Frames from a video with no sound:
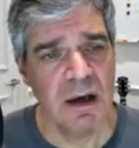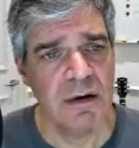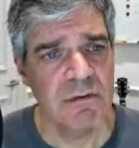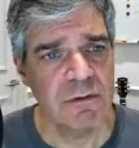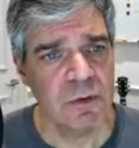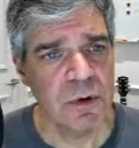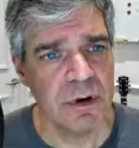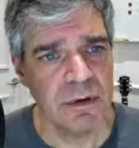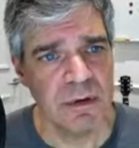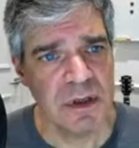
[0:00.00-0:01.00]

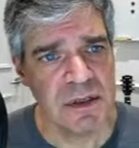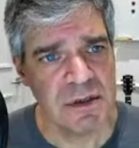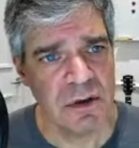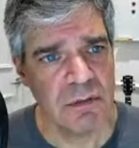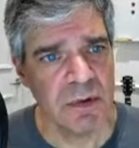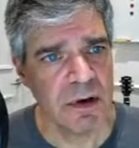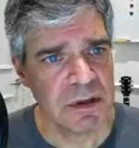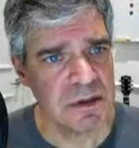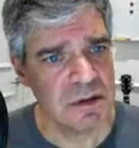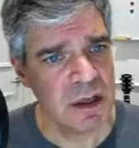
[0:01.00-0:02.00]
For these
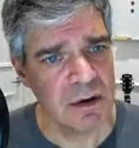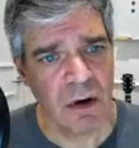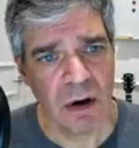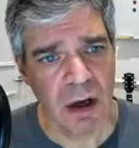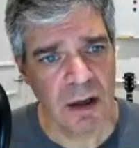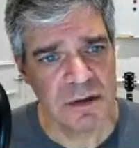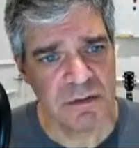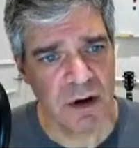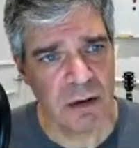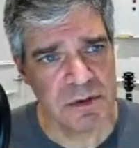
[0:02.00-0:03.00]
notebooks, you get all kinds of
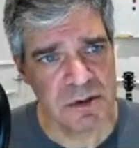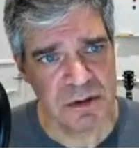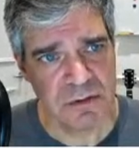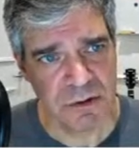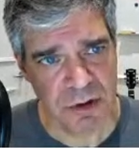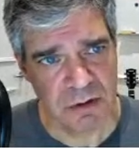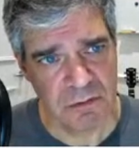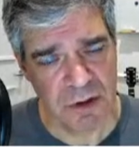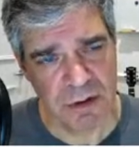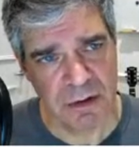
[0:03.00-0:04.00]
options for
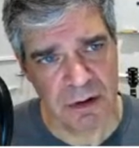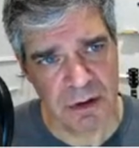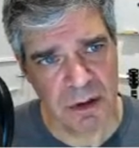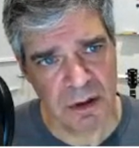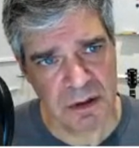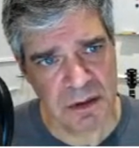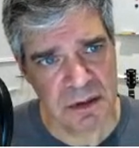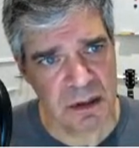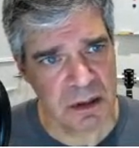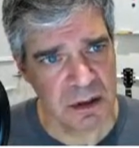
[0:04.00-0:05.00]
configuring things.
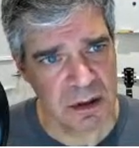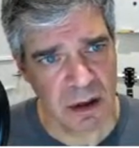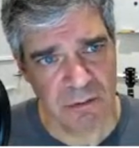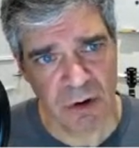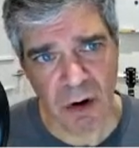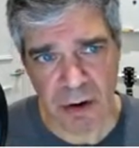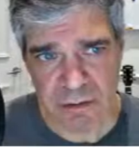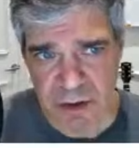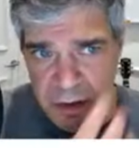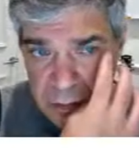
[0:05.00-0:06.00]
You have R
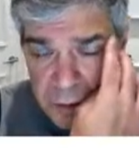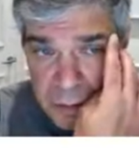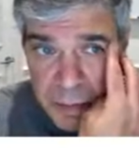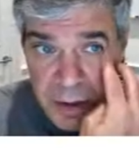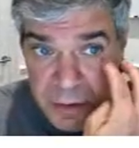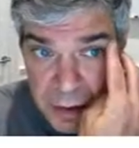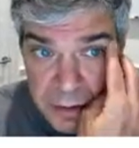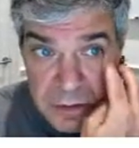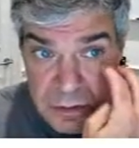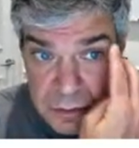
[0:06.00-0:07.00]
available, Python
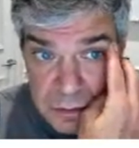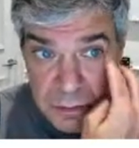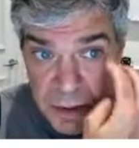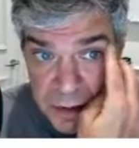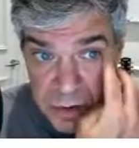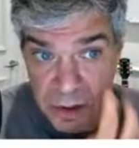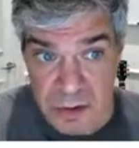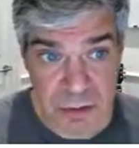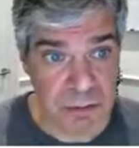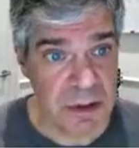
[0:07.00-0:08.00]
2, Python
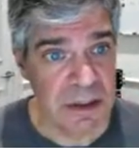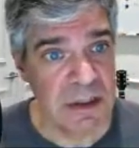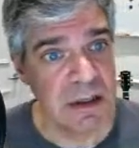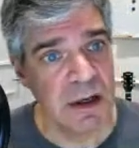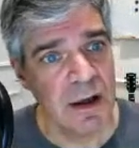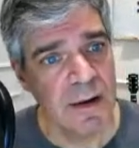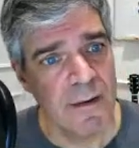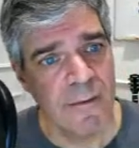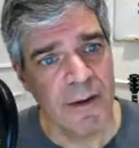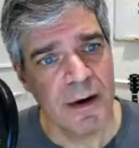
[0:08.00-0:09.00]
3,
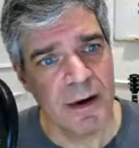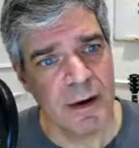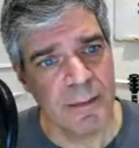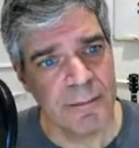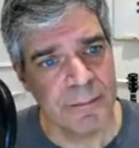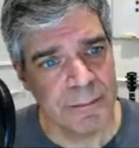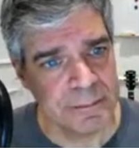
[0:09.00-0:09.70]
PyTorch,